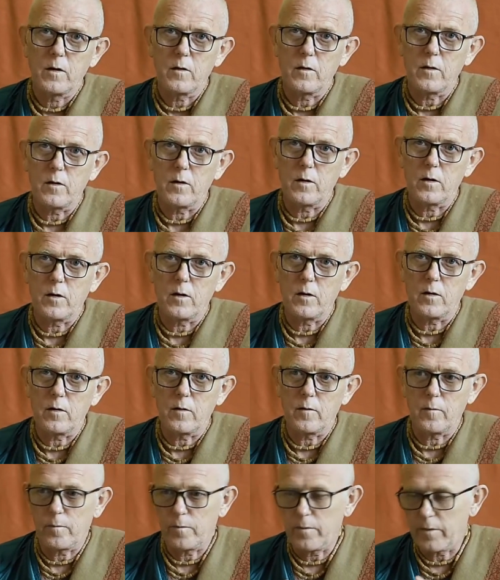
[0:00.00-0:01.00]

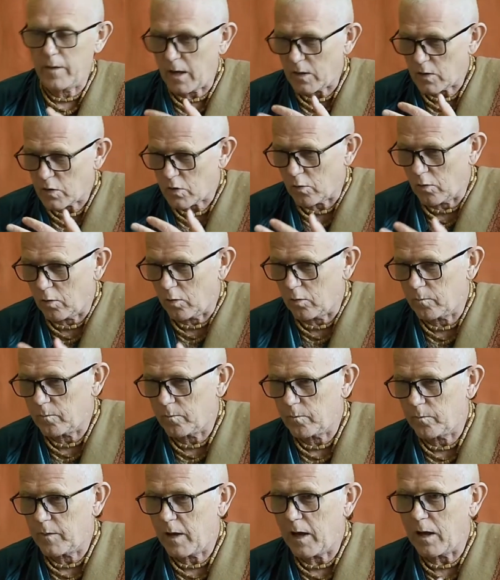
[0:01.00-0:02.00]
the
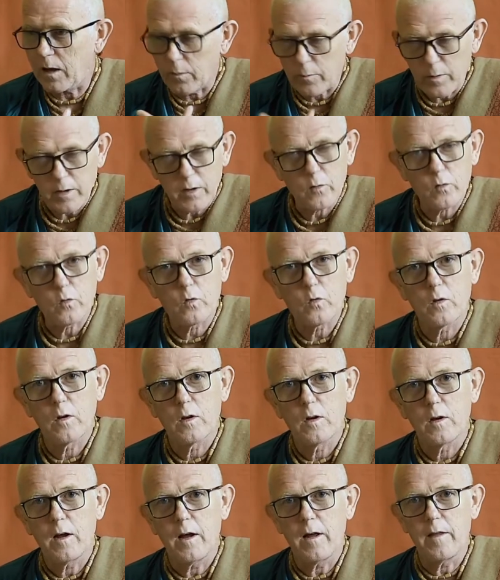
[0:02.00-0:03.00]
natural elements
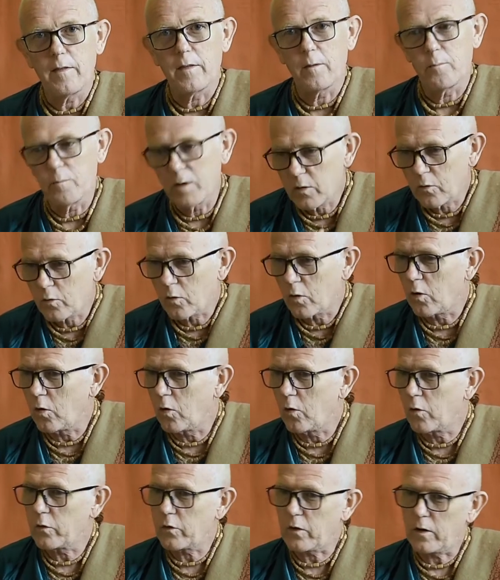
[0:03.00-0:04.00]
and the
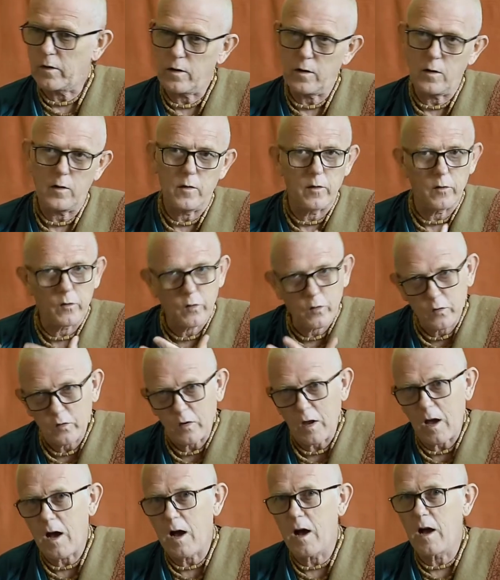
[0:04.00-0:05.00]
minerals and the
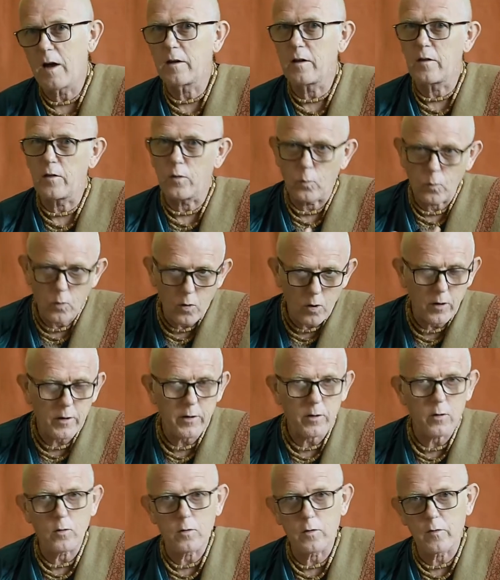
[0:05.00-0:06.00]
sun and the
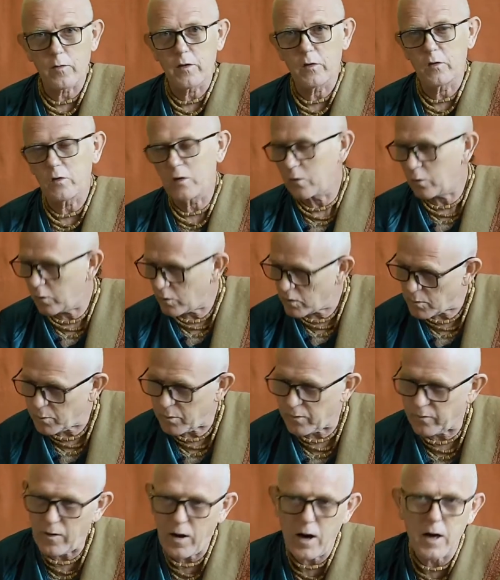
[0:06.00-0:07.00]
water, all of these things which are
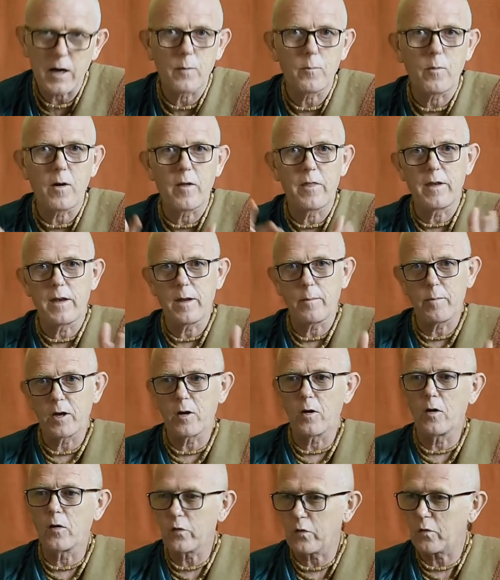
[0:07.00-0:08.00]
provided by the
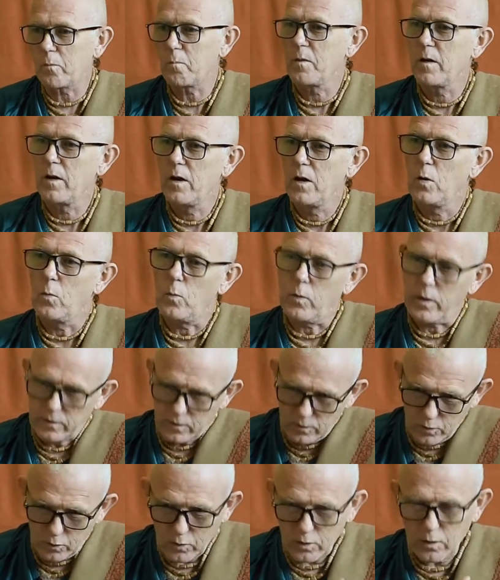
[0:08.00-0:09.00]
demigods,
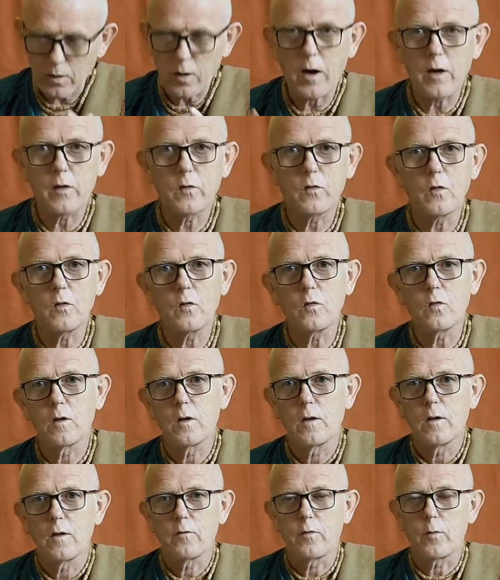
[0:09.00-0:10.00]
one utilizes
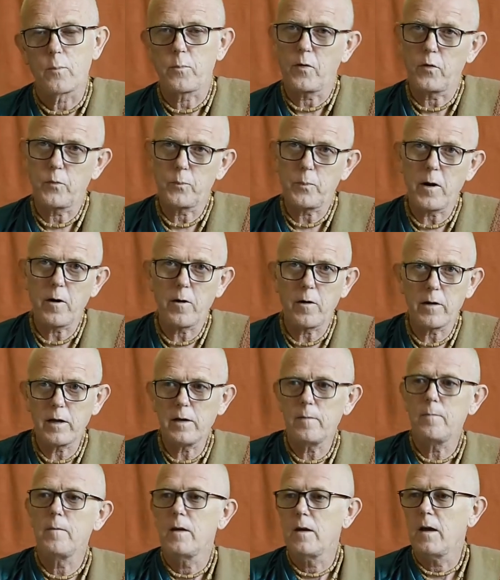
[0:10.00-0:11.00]
for
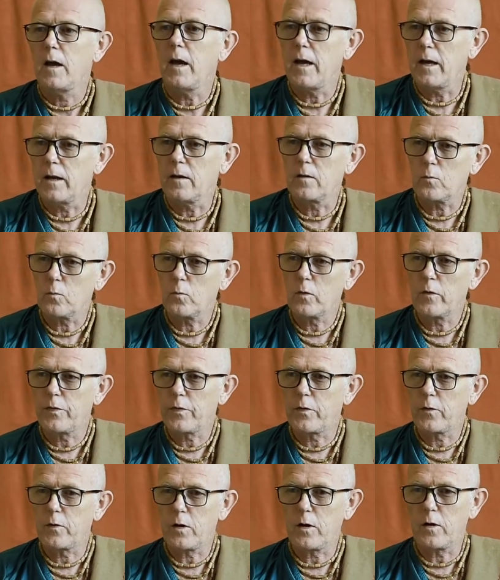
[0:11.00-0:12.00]
prosperity, and
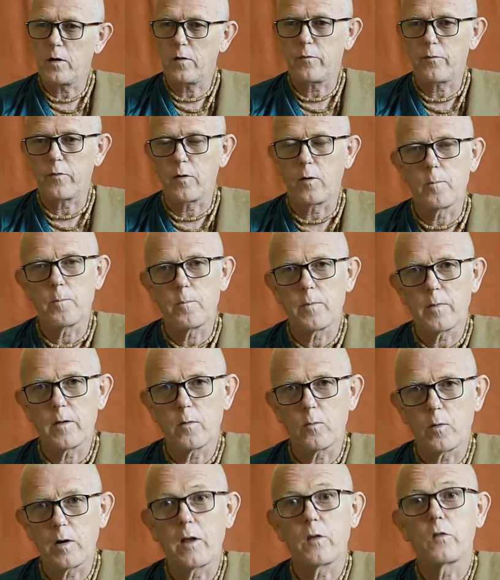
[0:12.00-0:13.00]
with
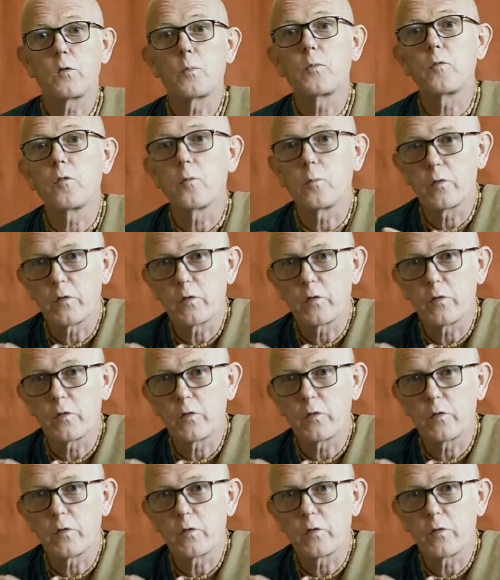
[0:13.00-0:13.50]
one has to perform